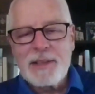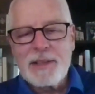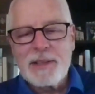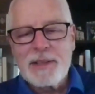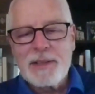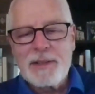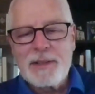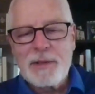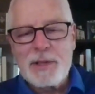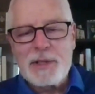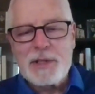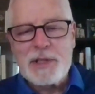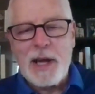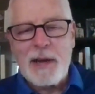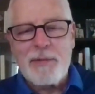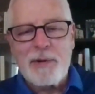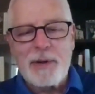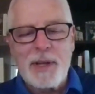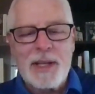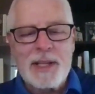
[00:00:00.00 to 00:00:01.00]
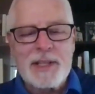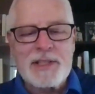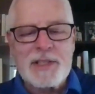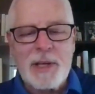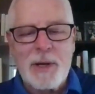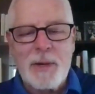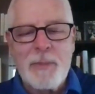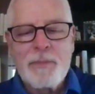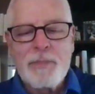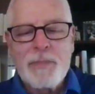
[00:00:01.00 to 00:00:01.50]
to discover
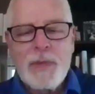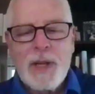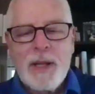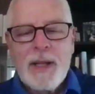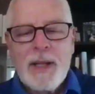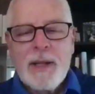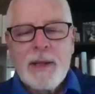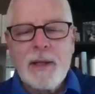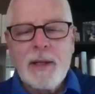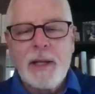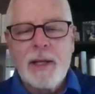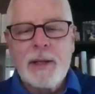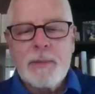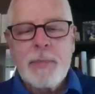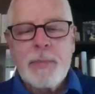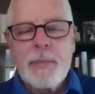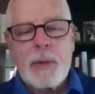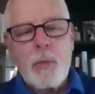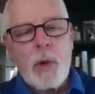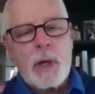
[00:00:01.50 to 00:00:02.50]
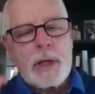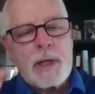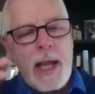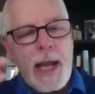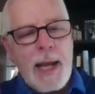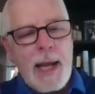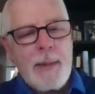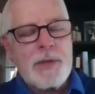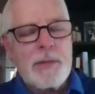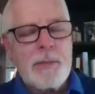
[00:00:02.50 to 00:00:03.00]
this. So, but what
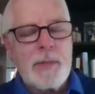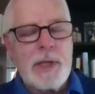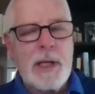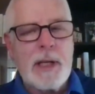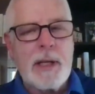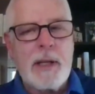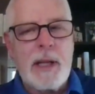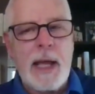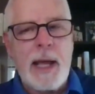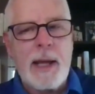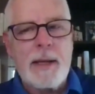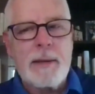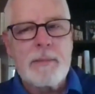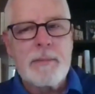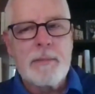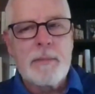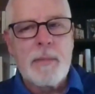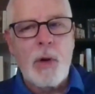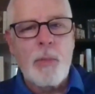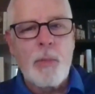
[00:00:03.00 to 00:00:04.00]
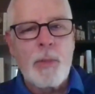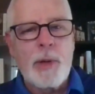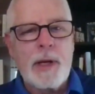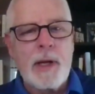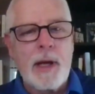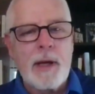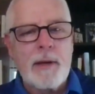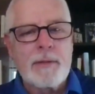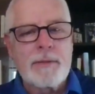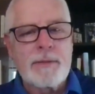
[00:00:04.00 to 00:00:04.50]
came to me in that
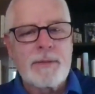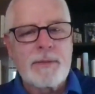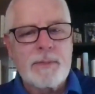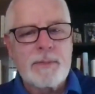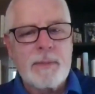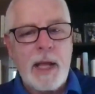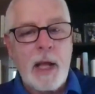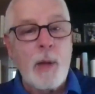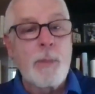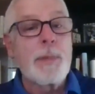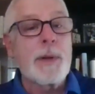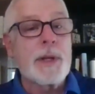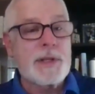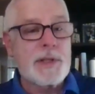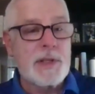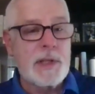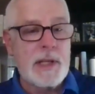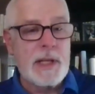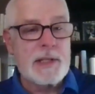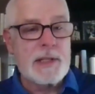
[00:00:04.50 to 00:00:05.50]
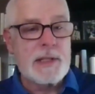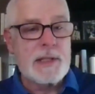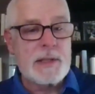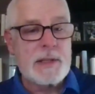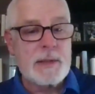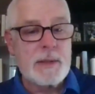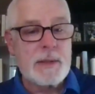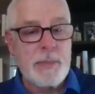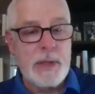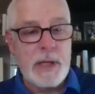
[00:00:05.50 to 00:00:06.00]
moment of
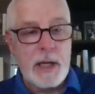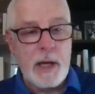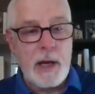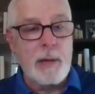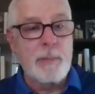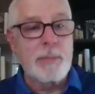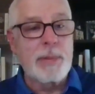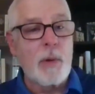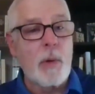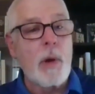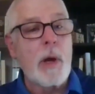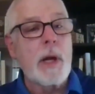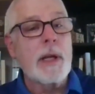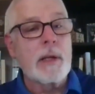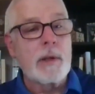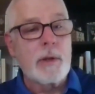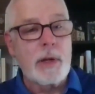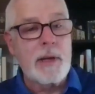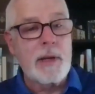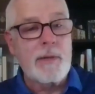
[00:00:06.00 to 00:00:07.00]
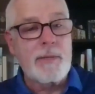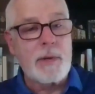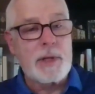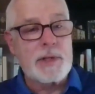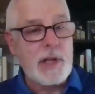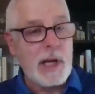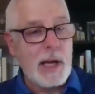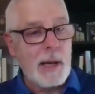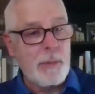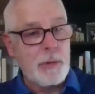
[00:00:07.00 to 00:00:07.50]
helplessness, being unemployed and looking
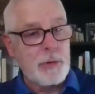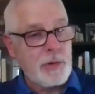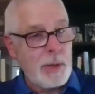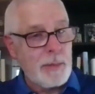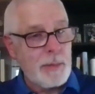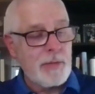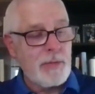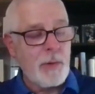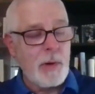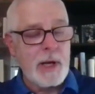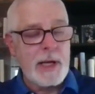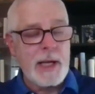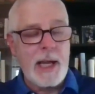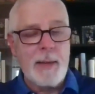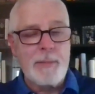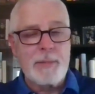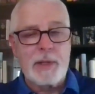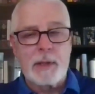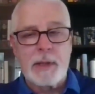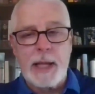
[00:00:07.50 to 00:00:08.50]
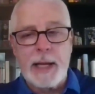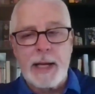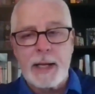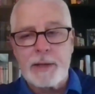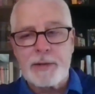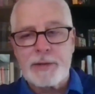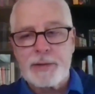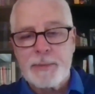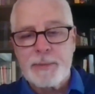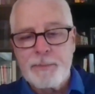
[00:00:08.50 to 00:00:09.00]
for a job, was right before I came to
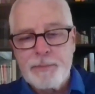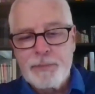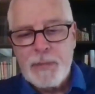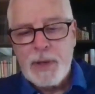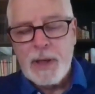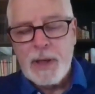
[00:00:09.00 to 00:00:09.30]
Lennox,